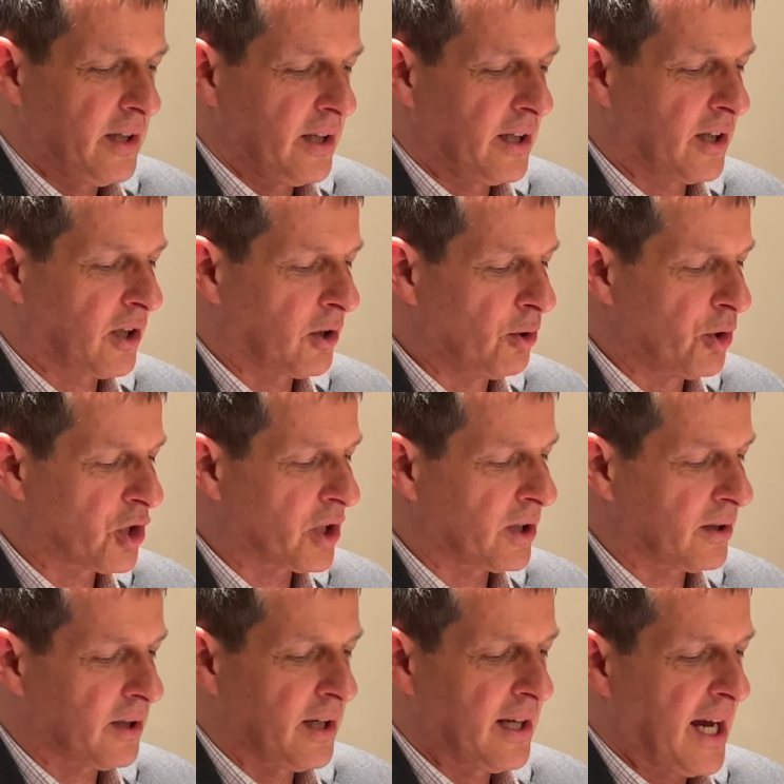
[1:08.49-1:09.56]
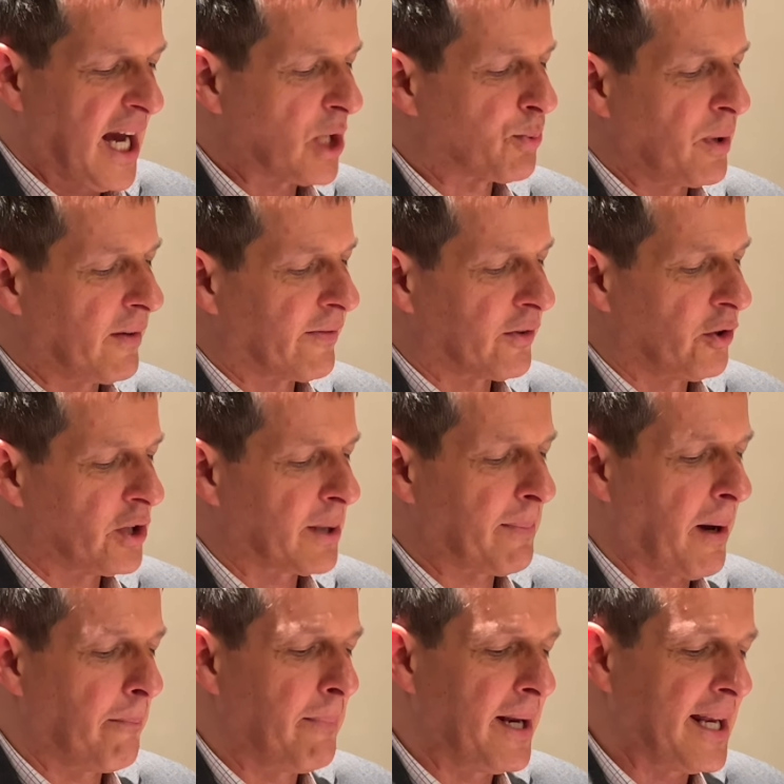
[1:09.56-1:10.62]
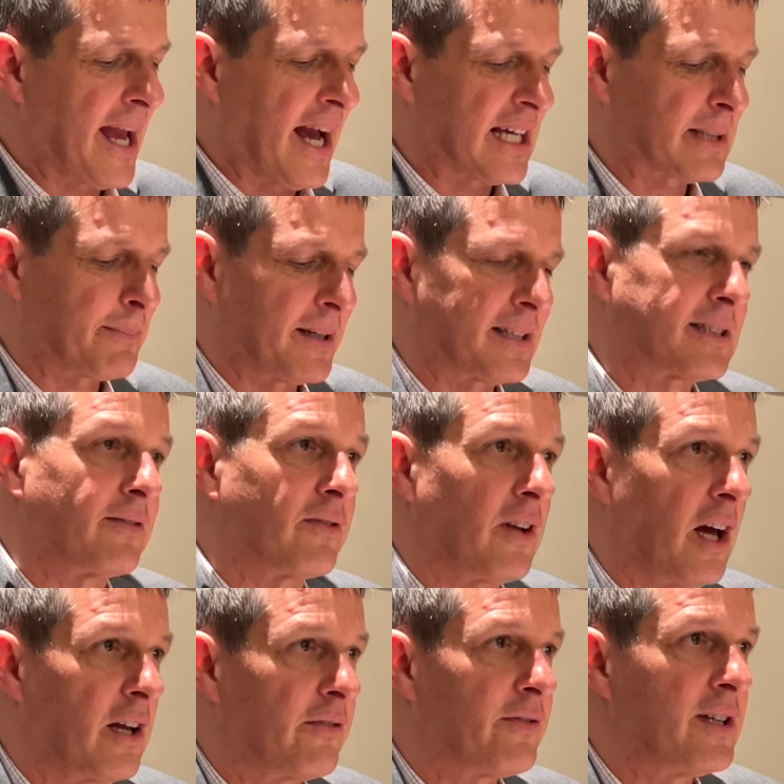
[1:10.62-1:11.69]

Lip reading: Inclusion, as we have learned about many aspects of life,